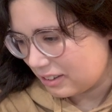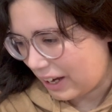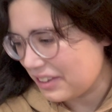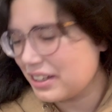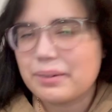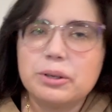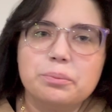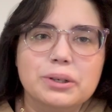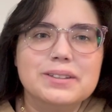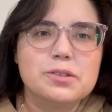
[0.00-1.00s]
I'm gonna
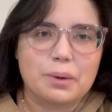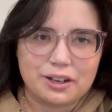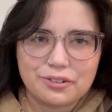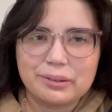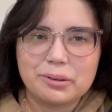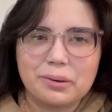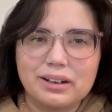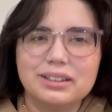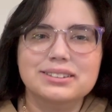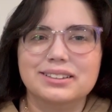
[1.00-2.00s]
put the Spy Family
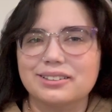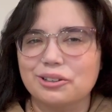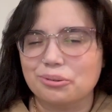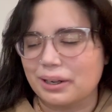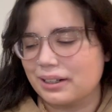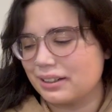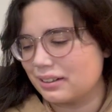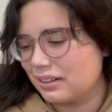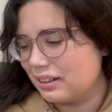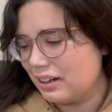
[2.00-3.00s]
mangas in no
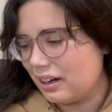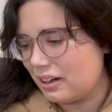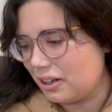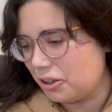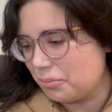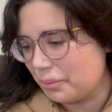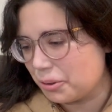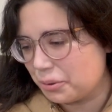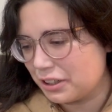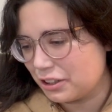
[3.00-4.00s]
rating. I'm gonna
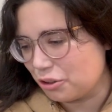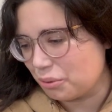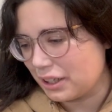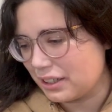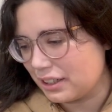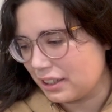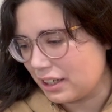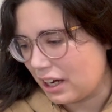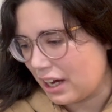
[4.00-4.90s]
put it in no rating.